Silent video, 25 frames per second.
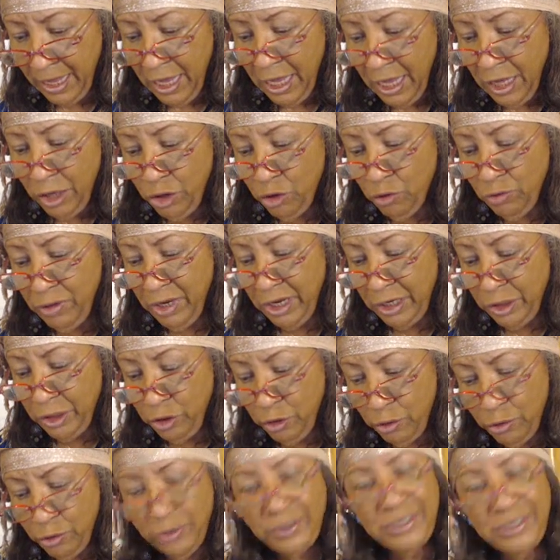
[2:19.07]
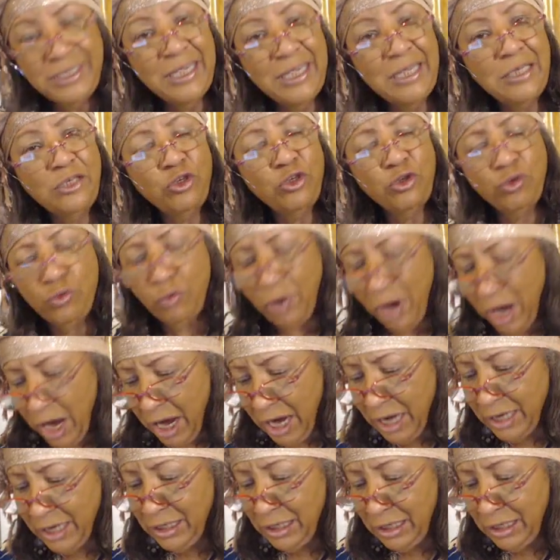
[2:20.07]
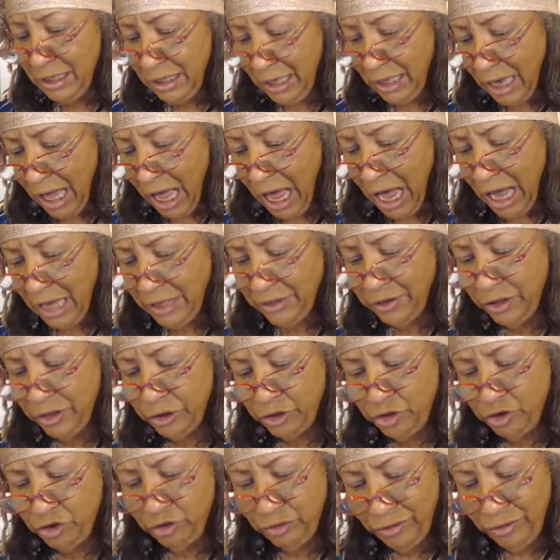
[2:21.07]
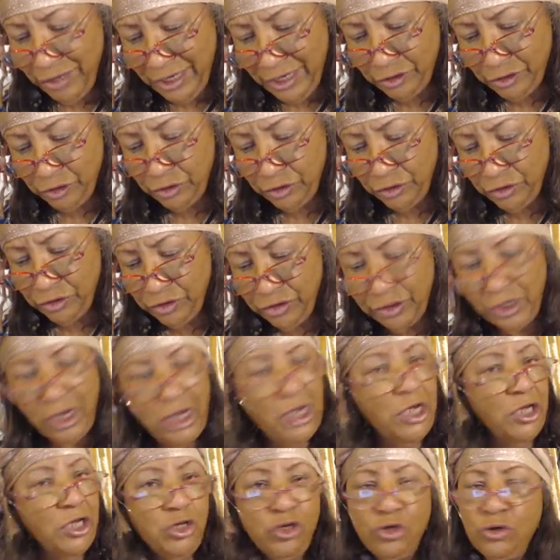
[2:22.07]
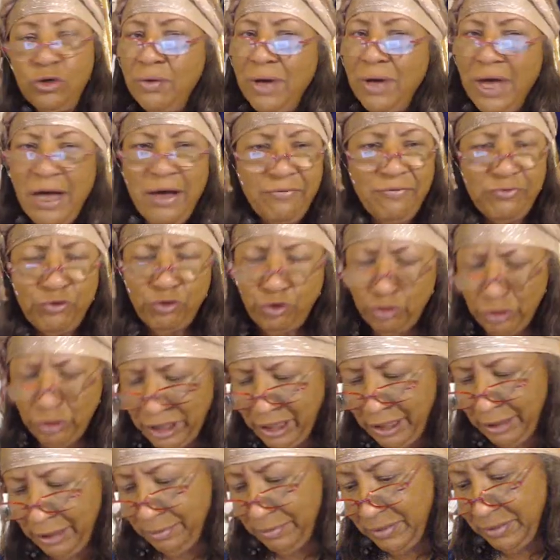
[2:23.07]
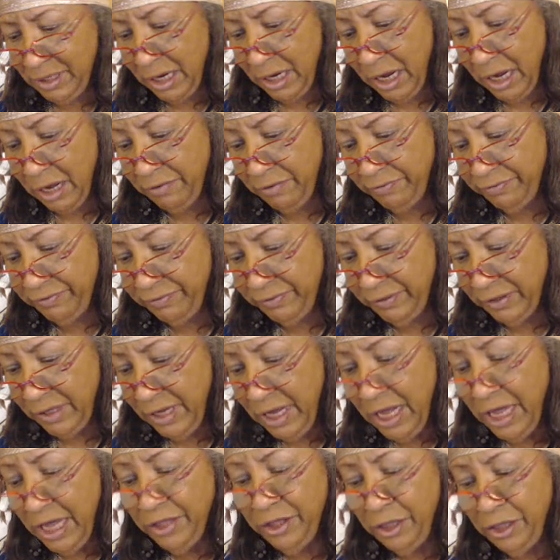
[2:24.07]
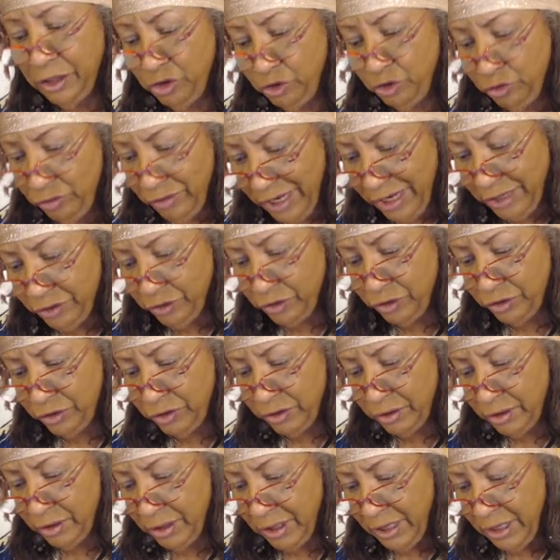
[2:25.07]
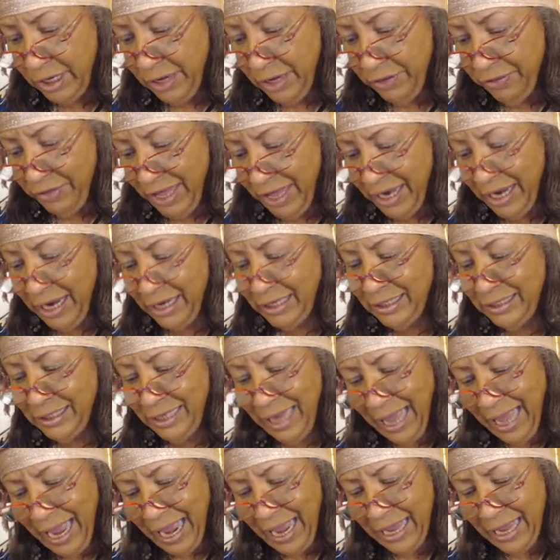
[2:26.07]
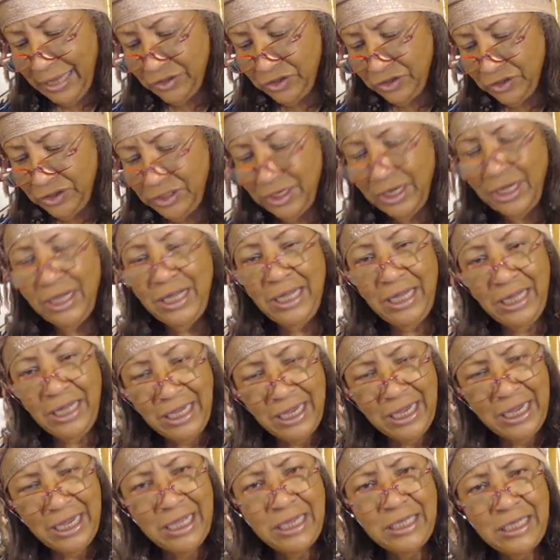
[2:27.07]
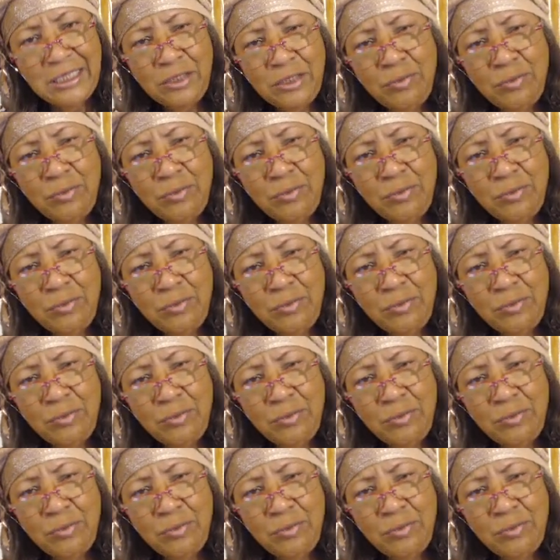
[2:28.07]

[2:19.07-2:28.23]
You can use it to unlock the treasures you have dreamed of, the treasure that at last is